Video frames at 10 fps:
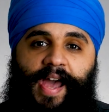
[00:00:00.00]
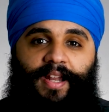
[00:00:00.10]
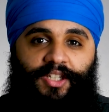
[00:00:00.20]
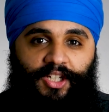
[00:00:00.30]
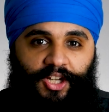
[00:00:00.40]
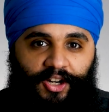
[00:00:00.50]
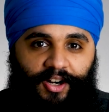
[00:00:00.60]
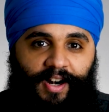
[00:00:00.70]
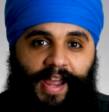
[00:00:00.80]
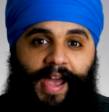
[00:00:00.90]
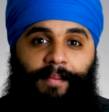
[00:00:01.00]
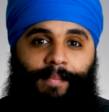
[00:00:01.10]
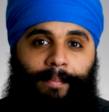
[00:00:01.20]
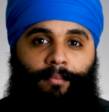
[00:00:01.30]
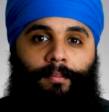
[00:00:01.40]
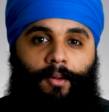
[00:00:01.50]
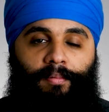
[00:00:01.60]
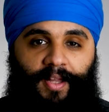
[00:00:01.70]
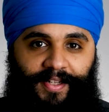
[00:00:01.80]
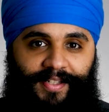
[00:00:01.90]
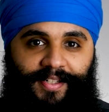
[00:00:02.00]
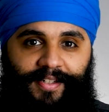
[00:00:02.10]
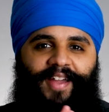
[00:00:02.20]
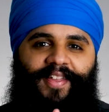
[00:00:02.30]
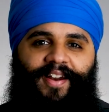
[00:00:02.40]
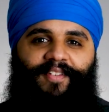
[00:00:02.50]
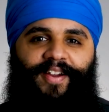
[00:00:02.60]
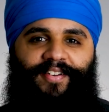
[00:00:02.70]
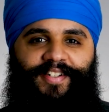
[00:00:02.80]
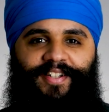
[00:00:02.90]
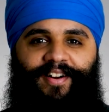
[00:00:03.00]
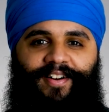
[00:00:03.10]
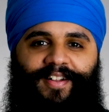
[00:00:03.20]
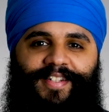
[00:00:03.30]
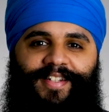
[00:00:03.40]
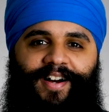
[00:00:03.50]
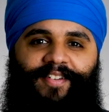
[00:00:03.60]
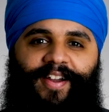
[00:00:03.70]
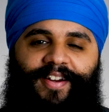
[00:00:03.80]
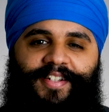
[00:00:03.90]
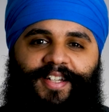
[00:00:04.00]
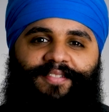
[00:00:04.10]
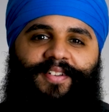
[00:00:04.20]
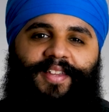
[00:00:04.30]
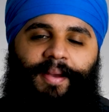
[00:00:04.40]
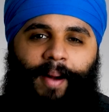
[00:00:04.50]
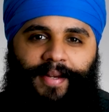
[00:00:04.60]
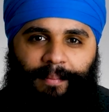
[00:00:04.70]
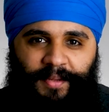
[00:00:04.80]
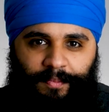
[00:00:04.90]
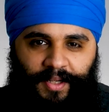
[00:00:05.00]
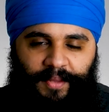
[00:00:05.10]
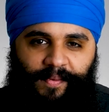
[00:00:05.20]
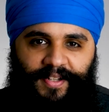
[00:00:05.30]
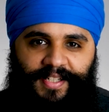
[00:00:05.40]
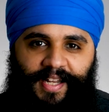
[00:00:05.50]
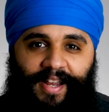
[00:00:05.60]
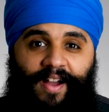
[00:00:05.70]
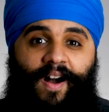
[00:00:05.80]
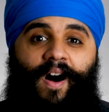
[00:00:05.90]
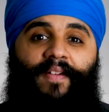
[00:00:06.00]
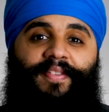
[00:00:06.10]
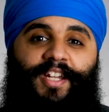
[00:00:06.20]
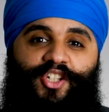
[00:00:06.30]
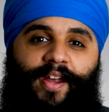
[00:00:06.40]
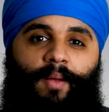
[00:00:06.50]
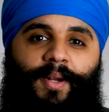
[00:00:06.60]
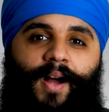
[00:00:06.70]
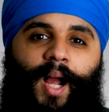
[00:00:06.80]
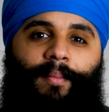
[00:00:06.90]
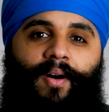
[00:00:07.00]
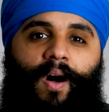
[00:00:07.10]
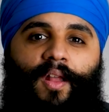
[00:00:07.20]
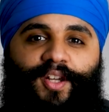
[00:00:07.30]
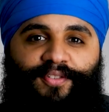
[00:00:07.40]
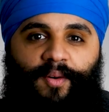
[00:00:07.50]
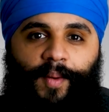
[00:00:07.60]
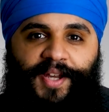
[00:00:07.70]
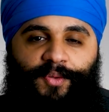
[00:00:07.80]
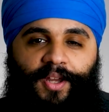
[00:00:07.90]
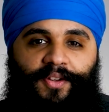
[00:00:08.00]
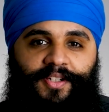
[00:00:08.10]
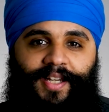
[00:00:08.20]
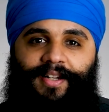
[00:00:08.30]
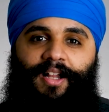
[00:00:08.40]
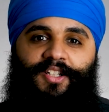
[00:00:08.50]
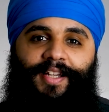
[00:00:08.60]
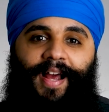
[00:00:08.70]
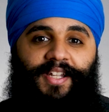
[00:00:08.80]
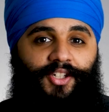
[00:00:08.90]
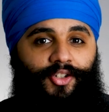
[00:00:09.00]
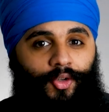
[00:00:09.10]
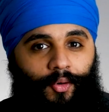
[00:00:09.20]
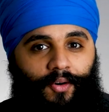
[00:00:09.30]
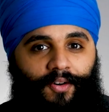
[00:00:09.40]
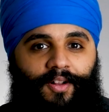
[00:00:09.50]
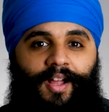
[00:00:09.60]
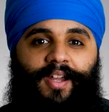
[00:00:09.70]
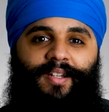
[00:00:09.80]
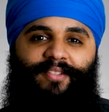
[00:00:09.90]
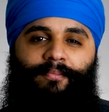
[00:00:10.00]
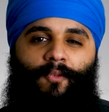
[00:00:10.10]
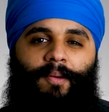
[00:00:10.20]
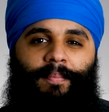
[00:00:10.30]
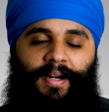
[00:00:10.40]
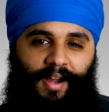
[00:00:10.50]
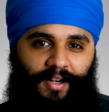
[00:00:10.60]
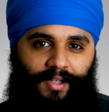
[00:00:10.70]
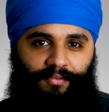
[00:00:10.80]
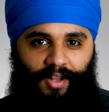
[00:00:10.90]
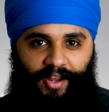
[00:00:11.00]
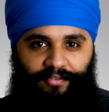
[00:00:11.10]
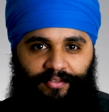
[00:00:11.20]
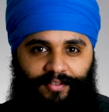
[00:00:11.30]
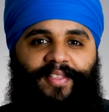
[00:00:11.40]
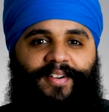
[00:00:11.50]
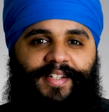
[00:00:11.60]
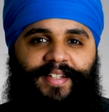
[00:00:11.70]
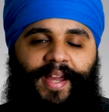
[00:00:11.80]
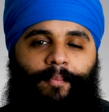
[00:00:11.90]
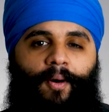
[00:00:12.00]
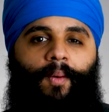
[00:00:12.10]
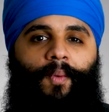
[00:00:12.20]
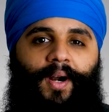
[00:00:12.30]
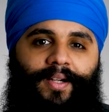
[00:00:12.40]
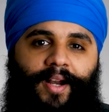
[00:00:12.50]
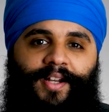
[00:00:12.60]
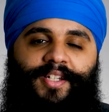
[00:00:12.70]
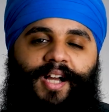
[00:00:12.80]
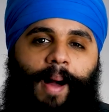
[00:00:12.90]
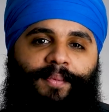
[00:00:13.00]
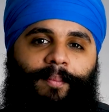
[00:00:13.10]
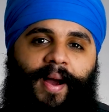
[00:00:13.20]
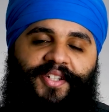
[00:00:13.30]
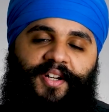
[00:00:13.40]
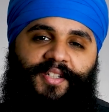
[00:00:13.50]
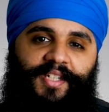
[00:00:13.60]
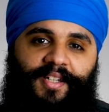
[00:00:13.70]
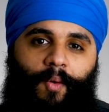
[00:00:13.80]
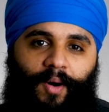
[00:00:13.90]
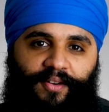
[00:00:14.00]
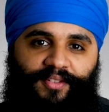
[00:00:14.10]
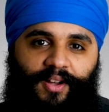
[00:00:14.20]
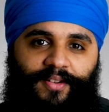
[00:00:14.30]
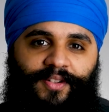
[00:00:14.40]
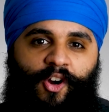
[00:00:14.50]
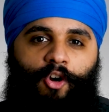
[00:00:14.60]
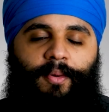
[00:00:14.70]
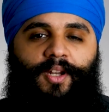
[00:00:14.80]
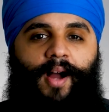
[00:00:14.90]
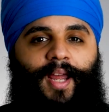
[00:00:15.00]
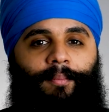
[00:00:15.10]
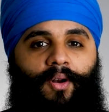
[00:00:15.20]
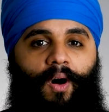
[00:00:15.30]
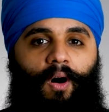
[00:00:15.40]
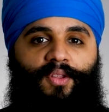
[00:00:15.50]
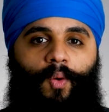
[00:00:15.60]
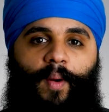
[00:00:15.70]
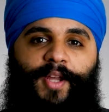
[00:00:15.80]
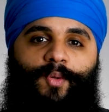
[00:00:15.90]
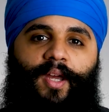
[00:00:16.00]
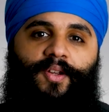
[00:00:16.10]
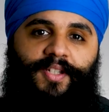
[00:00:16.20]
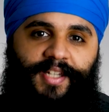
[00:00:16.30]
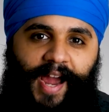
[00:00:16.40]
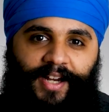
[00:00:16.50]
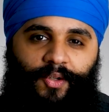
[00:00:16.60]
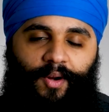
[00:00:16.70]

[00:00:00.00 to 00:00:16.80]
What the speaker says: in a secure and memorable place. Hi there, Vaigru Ji Ka Khalsa, Vaigru Ji Ki Fateh. My name is Maneetpaul Singh. On this channel, we talk about all the different ways we can use technology as a tool to live a more productive life. Whether it's to get more work done or just to optimize our existing workflows, we'll be talking about all the ways we can use tech to